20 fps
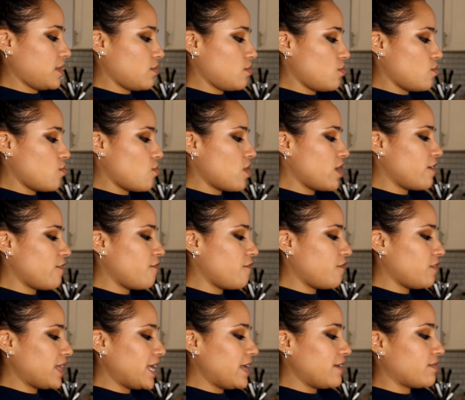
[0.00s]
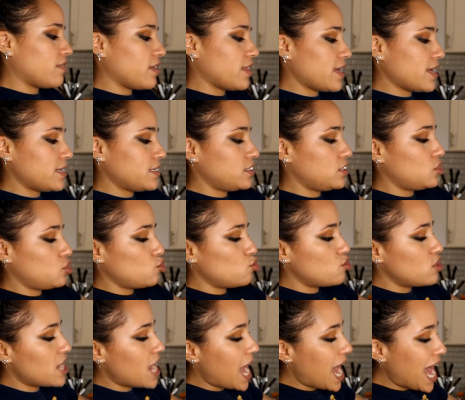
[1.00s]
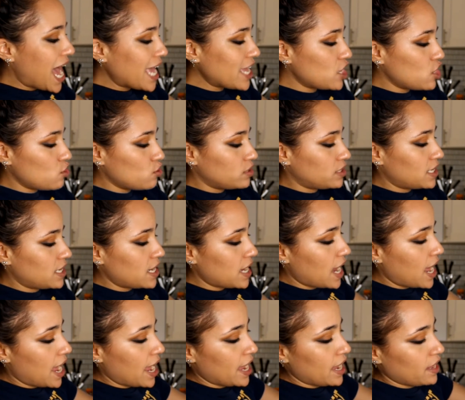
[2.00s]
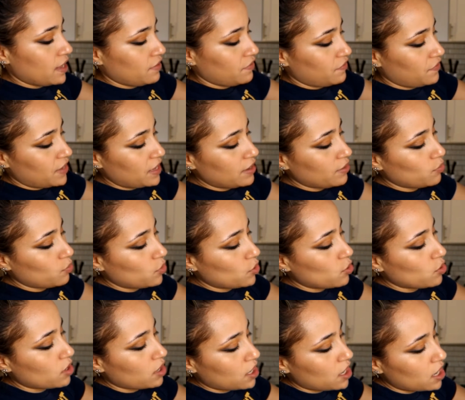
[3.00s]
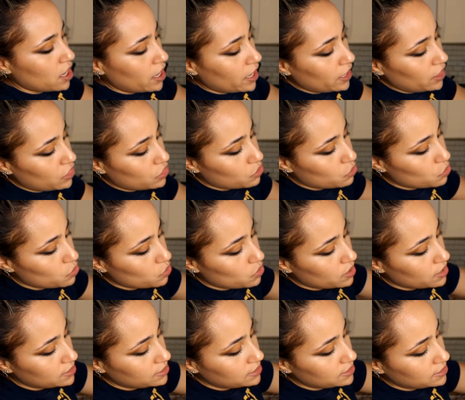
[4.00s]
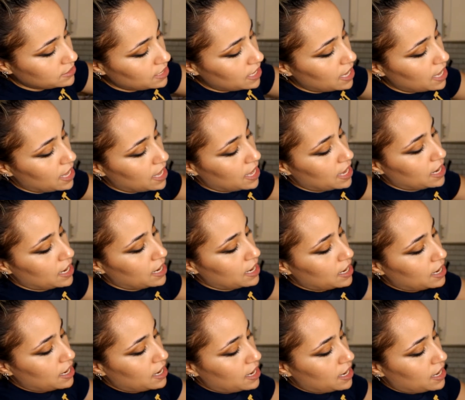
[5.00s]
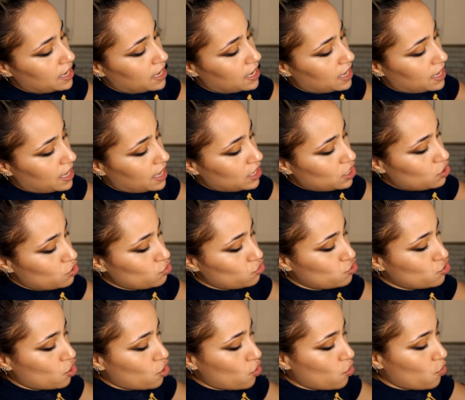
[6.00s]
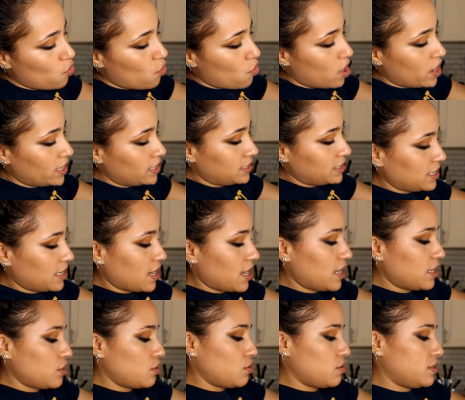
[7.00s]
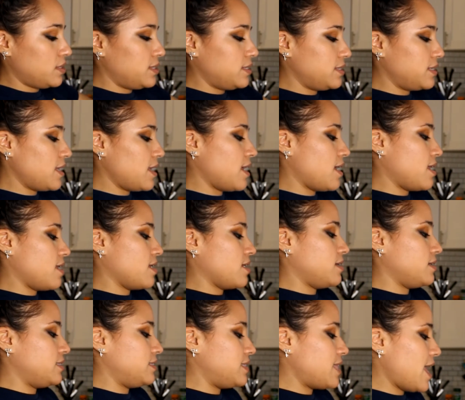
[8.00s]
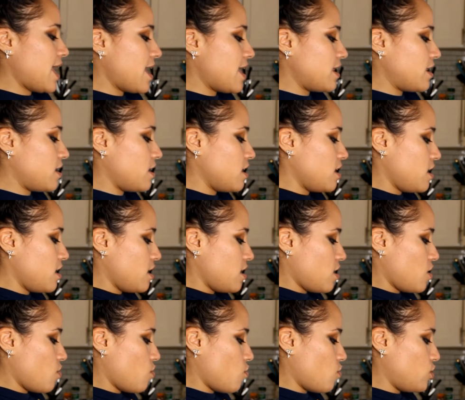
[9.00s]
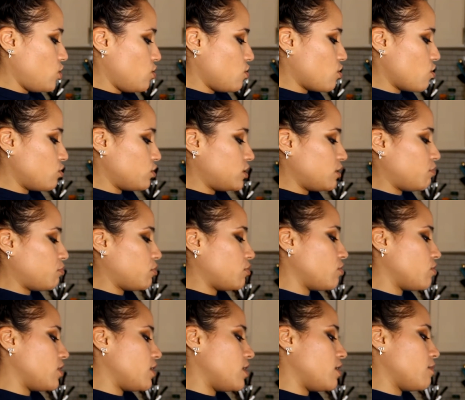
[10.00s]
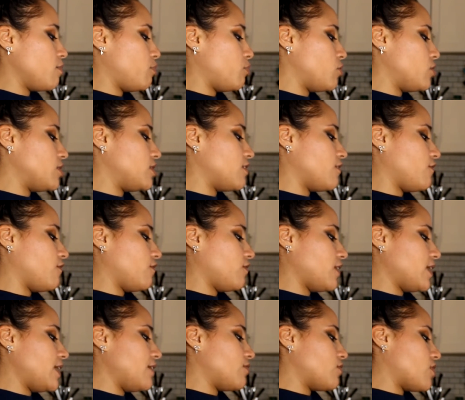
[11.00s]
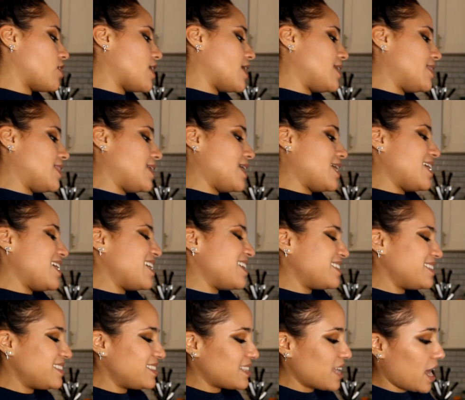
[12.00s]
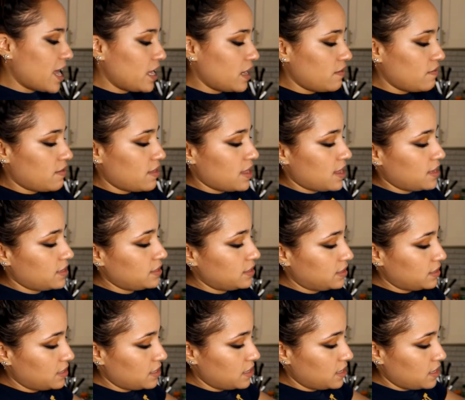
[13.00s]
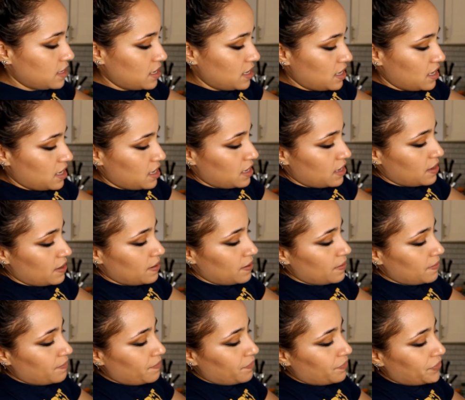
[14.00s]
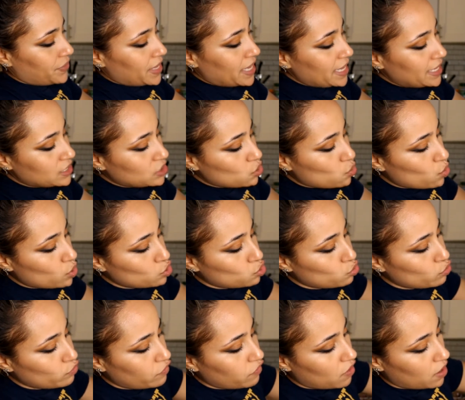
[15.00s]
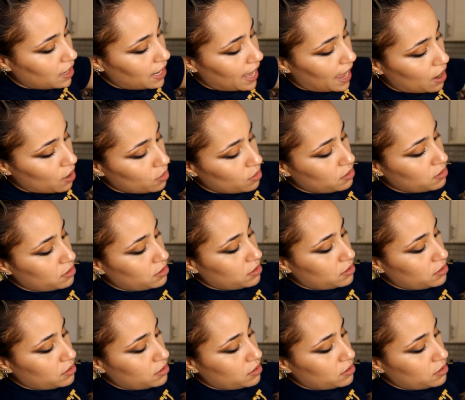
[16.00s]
We want to flavor this. Do not use a knife. It will cut through the skin. You don't want cut through the skin, because then when you go to put the flavor in the inside of this, it's going to fall out.